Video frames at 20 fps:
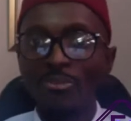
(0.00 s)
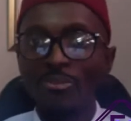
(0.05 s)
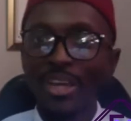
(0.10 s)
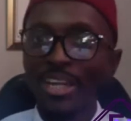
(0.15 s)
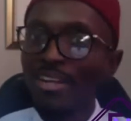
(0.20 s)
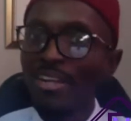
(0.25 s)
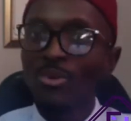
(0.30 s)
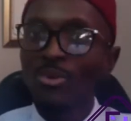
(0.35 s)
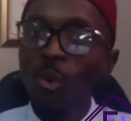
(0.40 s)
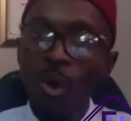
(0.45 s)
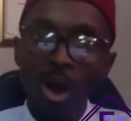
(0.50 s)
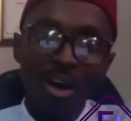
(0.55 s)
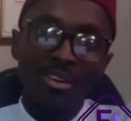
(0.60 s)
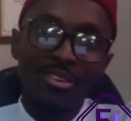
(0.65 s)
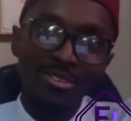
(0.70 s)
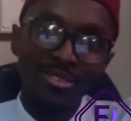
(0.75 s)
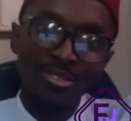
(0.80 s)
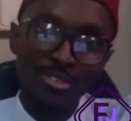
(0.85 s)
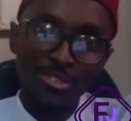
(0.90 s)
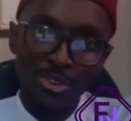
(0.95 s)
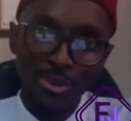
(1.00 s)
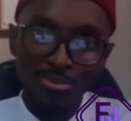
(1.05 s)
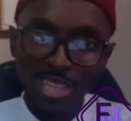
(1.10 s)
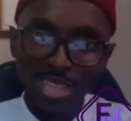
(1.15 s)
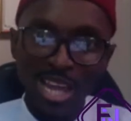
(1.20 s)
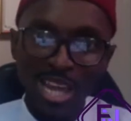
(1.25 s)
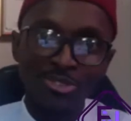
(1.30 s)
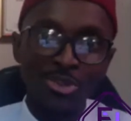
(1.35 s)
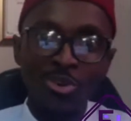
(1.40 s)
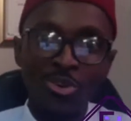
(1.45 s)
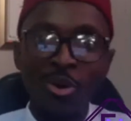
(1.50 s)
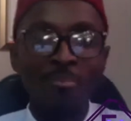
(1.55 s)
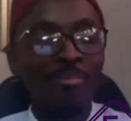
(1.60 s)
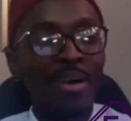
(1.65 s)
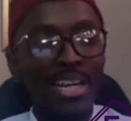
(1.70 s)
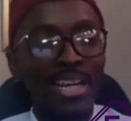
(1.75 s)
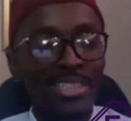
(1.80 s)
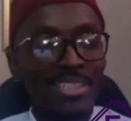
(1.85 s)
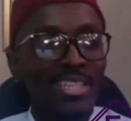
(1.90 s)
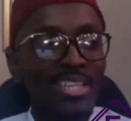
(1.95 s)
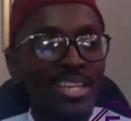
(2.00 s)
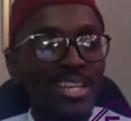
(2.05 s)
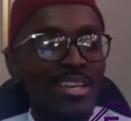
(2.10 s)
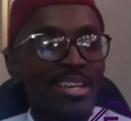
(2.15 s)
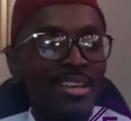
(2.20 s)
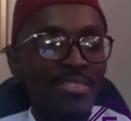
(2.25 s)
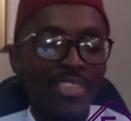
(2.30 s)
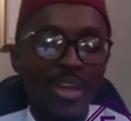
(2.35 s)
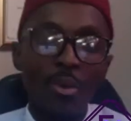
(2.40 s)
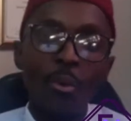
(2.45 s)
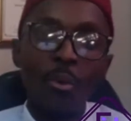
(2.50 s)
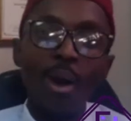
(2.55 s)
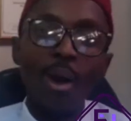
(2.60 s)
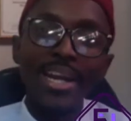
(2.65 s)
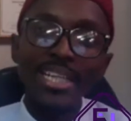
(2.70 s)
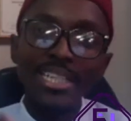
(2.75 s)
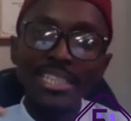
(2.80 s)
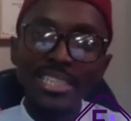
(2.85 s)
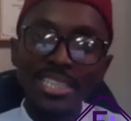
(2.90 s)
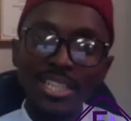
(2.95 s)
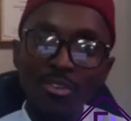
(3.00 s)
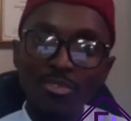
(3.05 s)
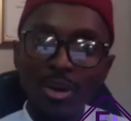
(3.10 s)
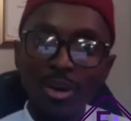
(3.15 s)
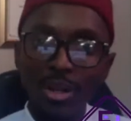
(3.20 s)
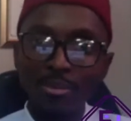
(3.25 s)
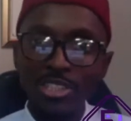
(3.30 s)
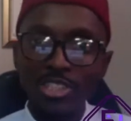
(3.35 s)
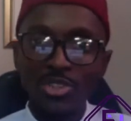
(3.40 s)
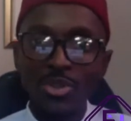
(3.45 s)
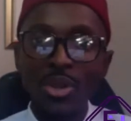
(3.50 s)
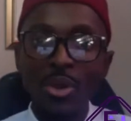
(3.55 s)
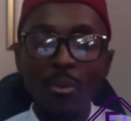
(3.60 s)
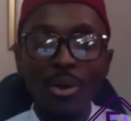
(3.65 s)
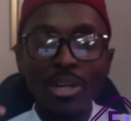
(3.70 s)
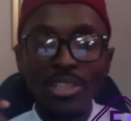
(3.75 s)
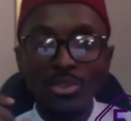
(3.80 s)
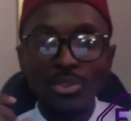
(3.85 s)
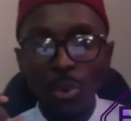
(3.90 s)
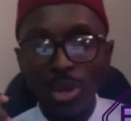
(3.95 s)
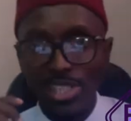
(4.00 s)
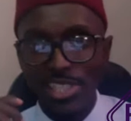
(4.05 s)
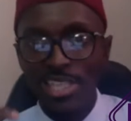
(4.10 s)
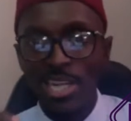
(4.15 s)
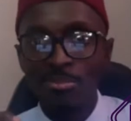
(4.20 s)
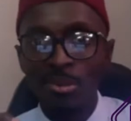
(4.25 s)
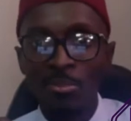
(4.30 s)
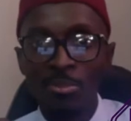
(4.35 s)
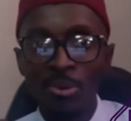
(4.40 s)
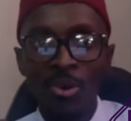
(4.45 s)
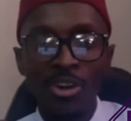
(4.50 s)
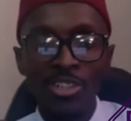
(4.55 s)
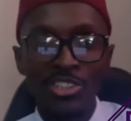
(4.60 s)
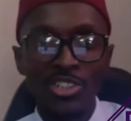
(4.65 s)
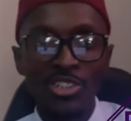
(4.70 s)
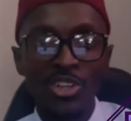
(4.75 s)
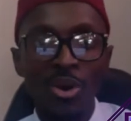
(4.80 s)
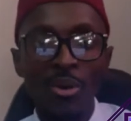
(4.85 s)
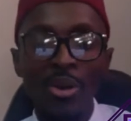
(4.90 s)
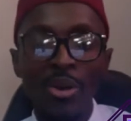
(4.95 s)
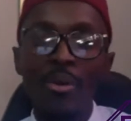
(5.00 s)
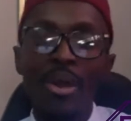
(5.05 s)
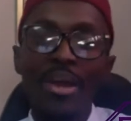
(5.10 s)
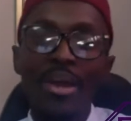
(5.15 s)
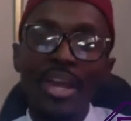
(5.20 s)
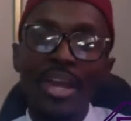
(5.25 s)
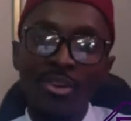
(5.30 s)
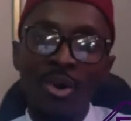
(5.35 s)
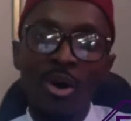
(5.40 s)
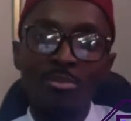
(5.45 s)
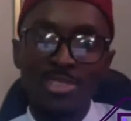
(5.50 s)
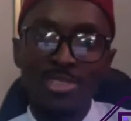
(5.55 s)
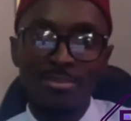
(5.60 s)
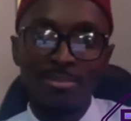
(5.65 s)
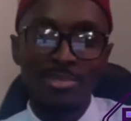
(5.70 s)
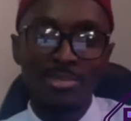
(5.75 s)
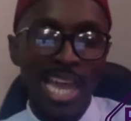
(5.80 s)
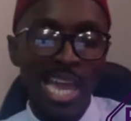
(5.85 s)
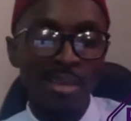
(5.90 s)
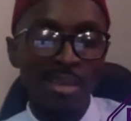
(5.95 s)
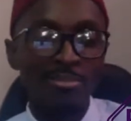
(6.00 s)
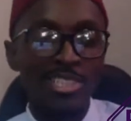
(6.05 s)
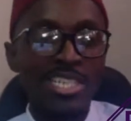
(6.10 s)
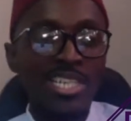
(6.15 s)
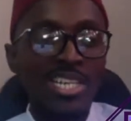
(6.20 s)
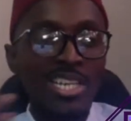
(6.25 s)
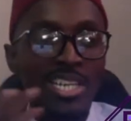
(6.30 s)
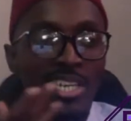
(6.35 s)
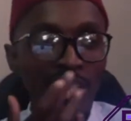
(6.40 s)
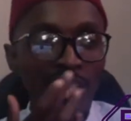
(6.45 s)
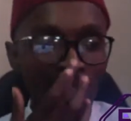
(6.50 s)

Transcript: You can even walk from time to home, but the quality of what I was doing was questionable, because when you're working at home sometimes,